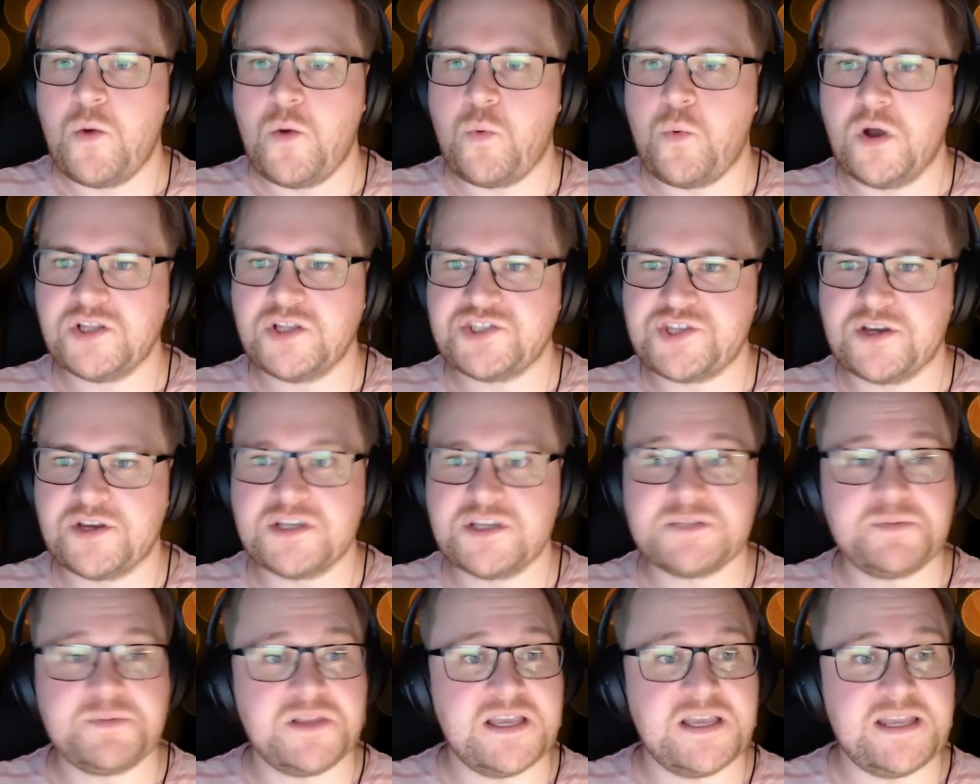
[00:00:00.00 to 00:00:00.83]
What song
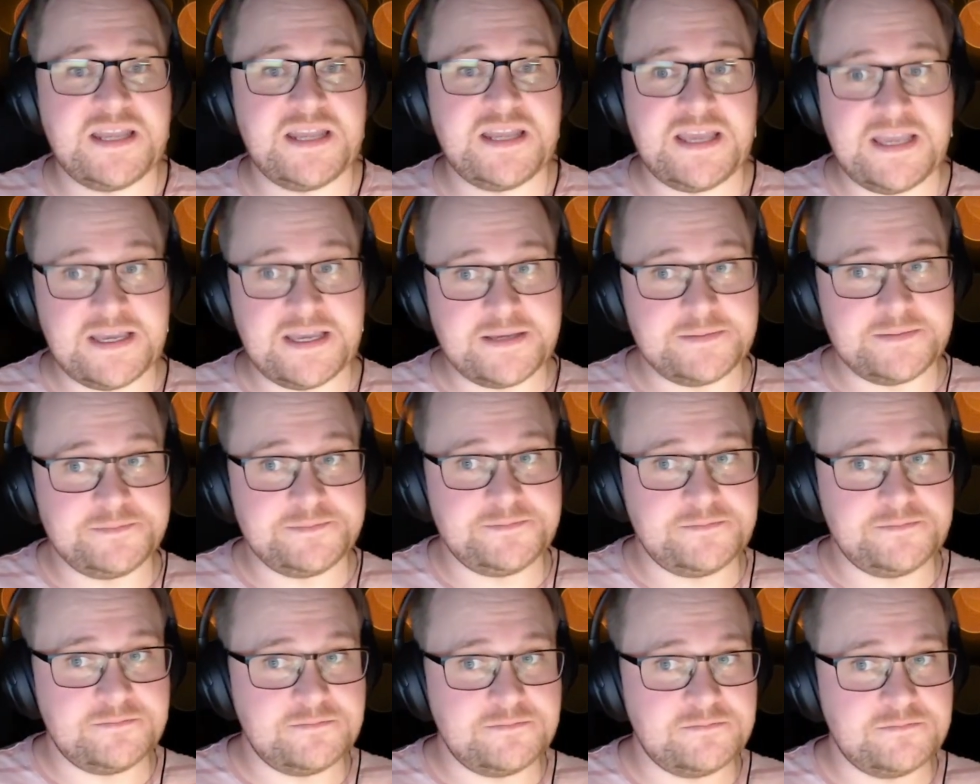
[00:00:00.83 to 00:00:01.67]
is playing here?
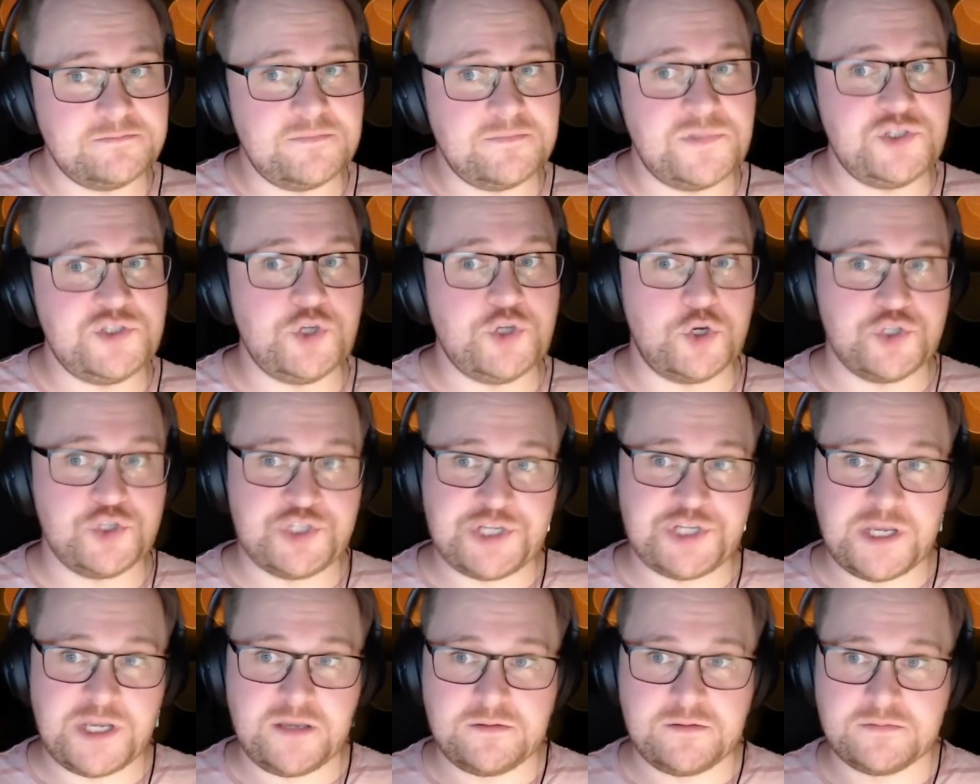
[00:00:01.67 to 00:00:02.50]

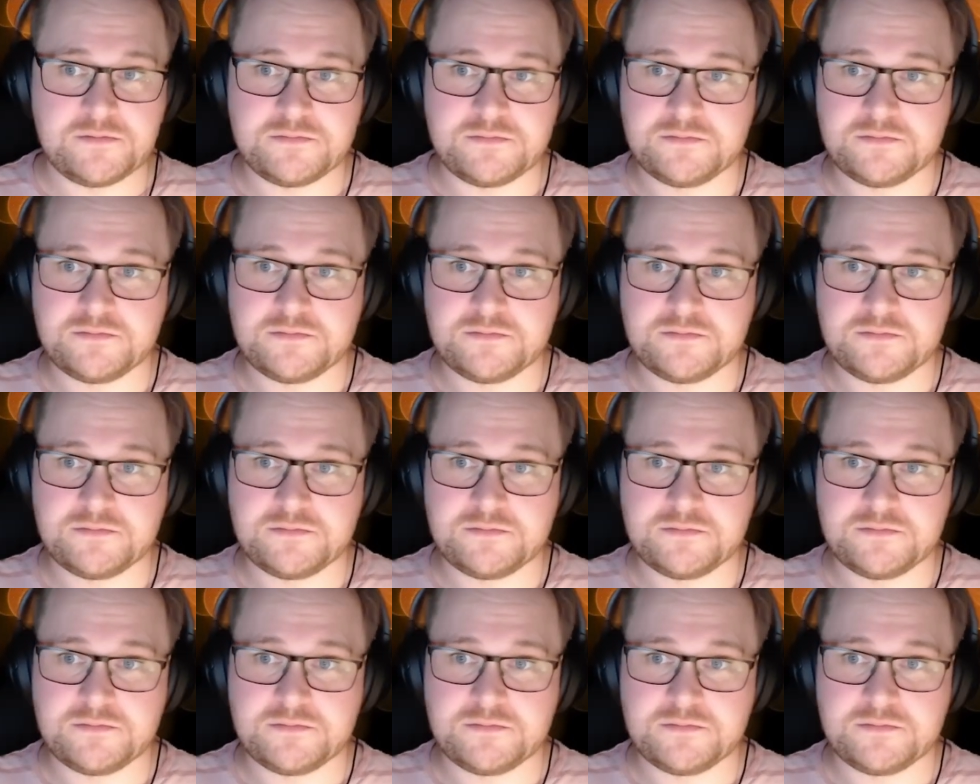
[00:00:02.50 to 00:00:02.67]
Don't Ya?